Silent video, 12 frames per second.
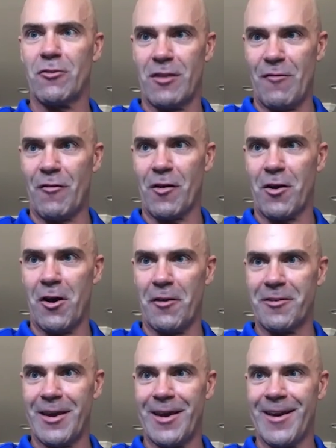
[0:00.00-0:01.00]

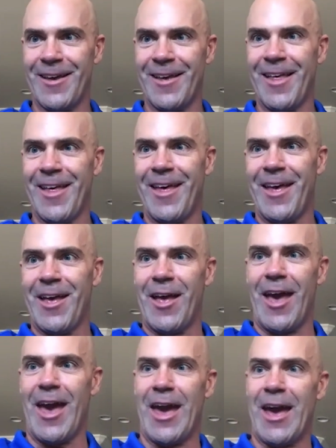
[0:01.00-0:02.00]
difficulty.
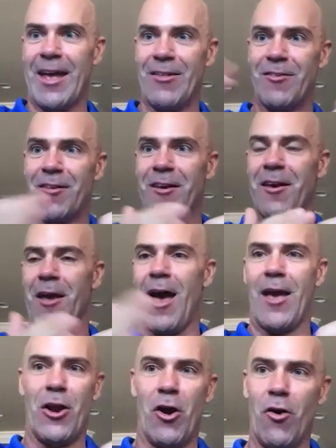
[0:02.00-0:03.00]
And,
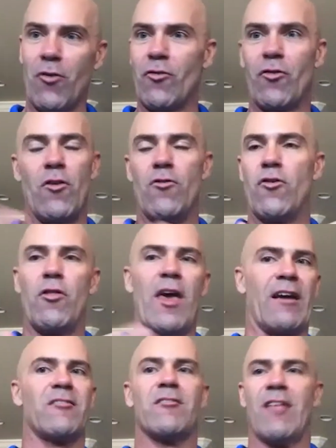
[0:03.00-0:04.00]
do they
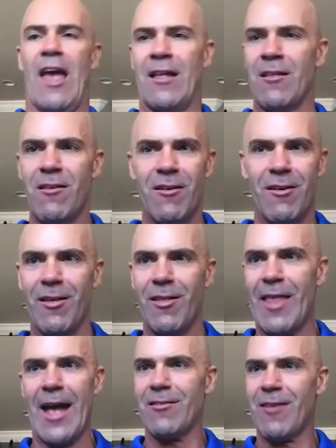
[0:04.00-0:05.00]
extend
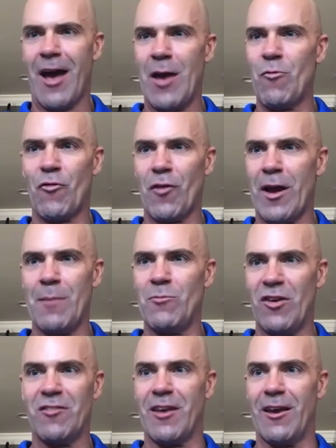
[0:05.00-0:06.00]
that time frame
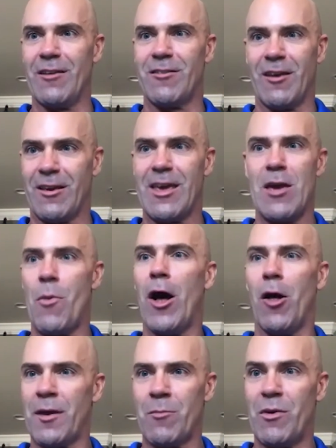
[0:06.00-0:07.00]
just to keep
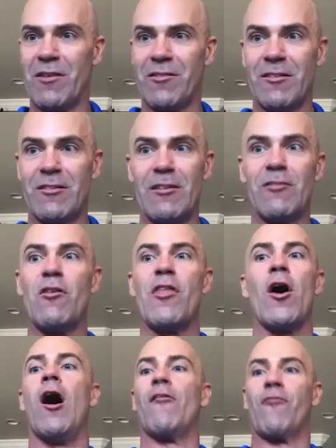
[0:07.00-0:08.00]
helping businesses? Do they
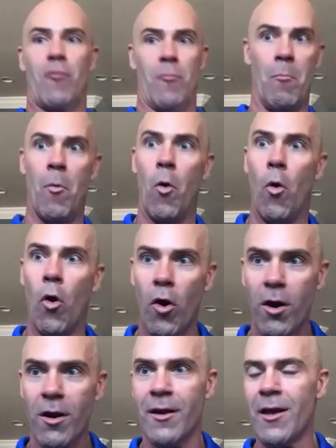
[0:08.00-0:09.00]
offer
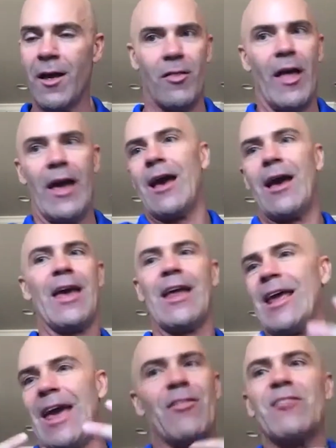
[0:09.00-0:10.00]
more? And
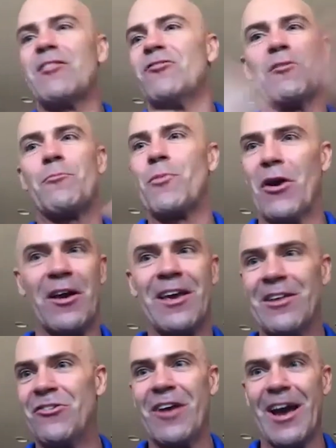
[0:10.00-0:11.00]
again, this is just pure
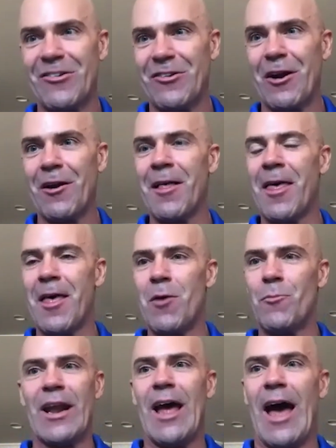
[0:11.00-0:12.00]
conjecture,
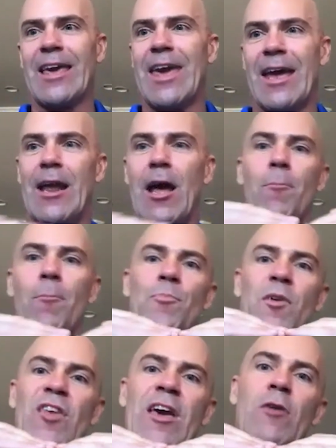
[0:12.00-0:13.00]
but I can't help
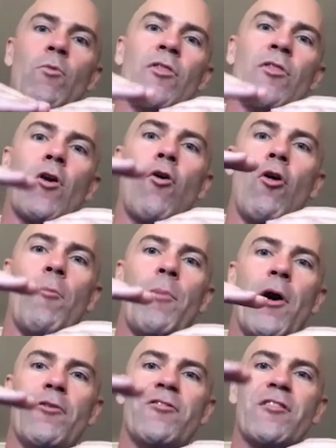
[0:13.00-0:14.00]
but think when the
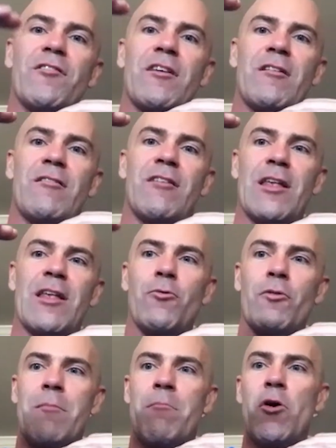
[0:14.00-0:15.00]
goalpost is
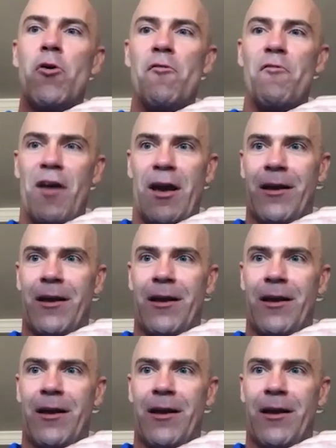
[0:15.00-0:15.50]
continually moving,